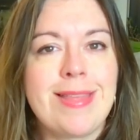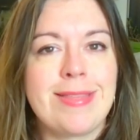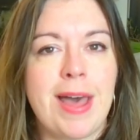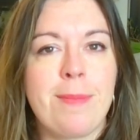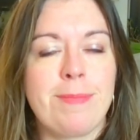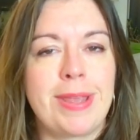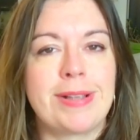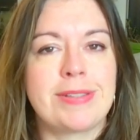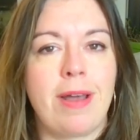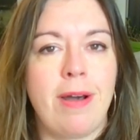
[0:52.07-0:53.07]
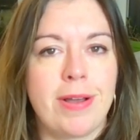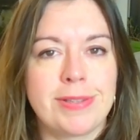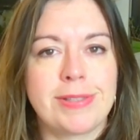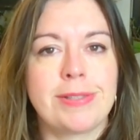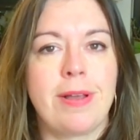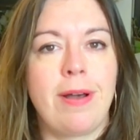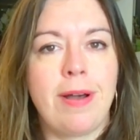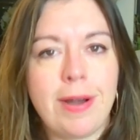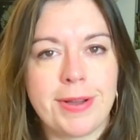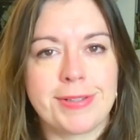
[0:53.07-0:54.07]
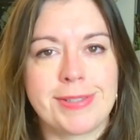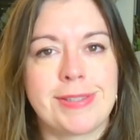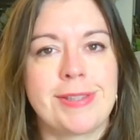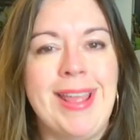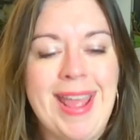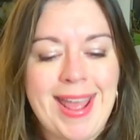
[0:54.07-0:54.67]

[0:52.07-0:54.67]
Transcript: that makes us us.